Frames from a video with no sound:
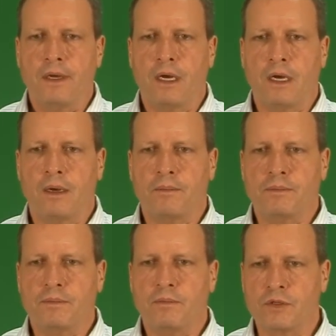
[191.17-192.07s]

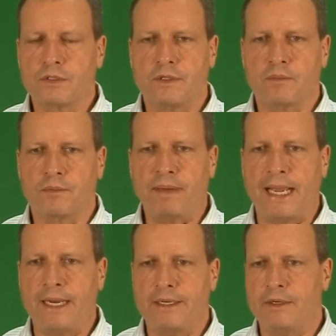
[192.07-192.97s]
Most of them are
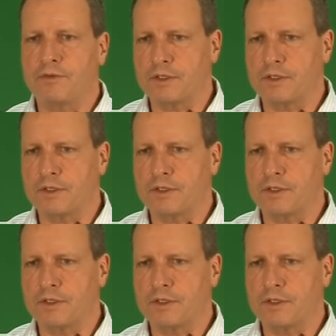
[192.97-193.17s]
patented.